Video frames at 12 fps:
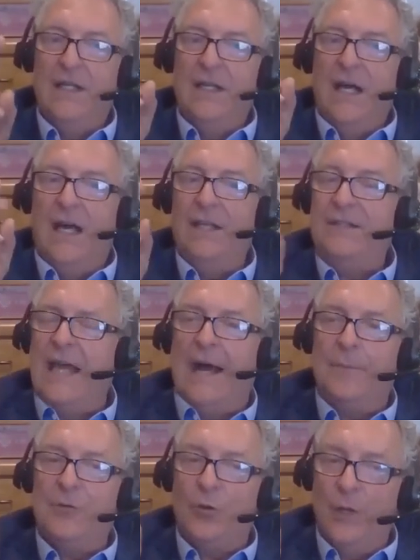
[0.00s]

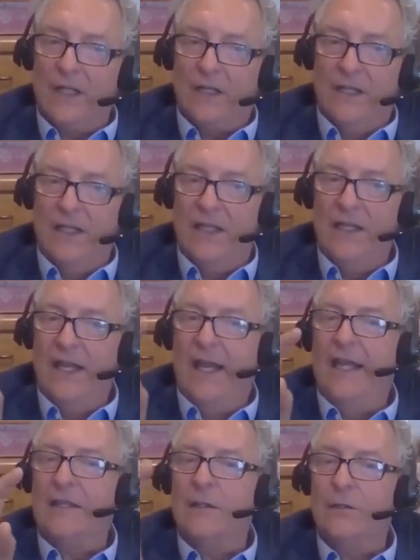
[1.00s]
Adapt quickly
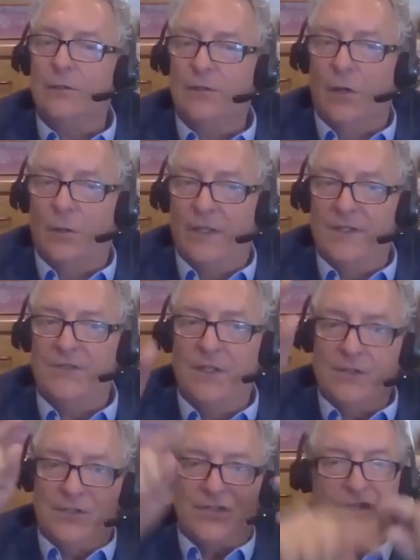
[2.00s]
and learn always,
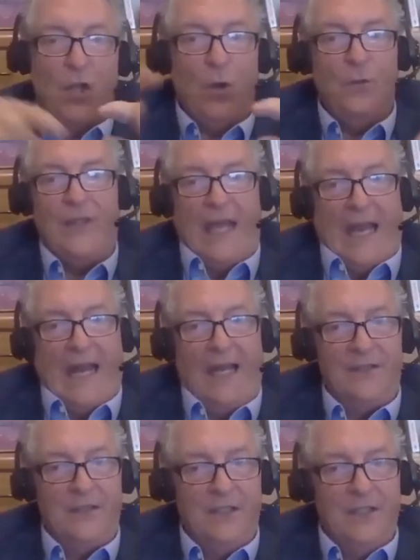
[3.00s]
so that
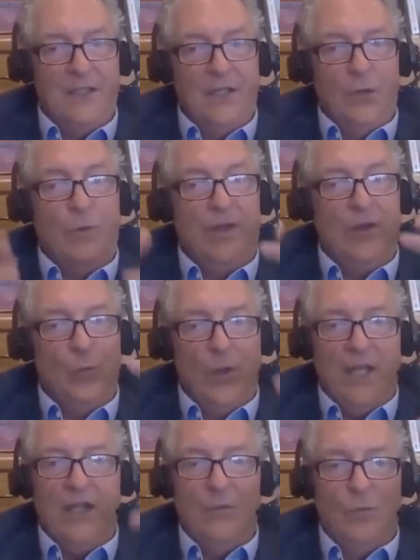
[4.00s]
we
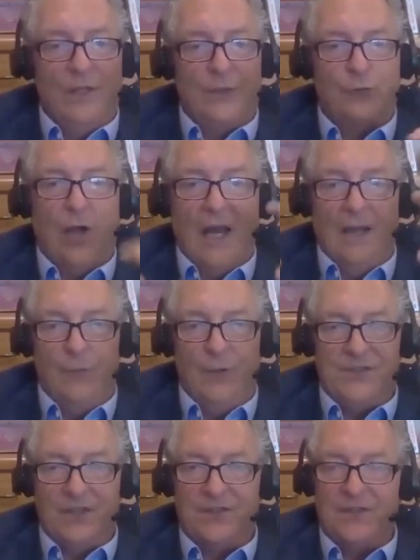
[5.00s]
win, we thrive, we
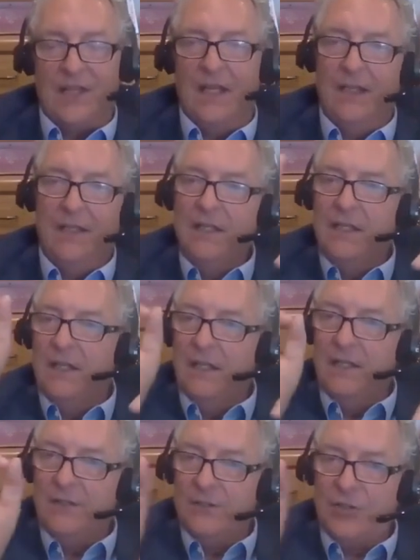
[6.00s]
succeed
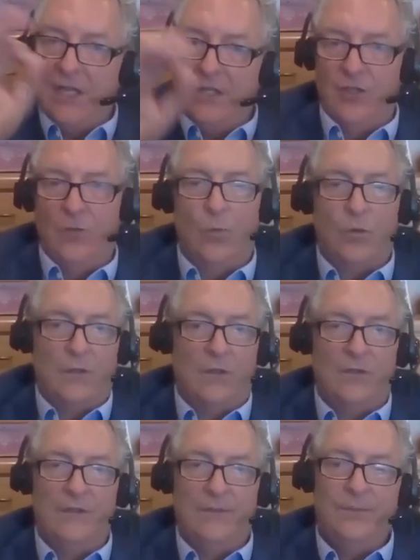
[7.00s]
in the changing
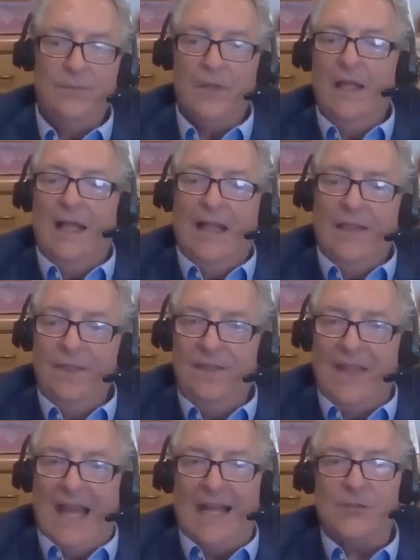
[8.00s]
world.
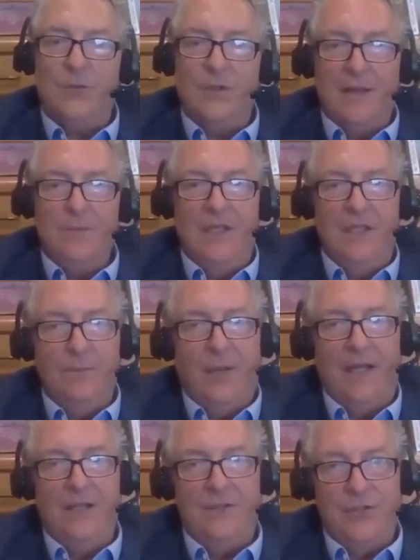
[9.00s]
That's what I mean
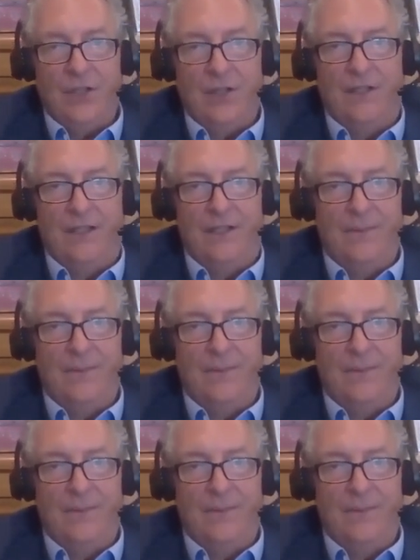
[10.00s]
by agility.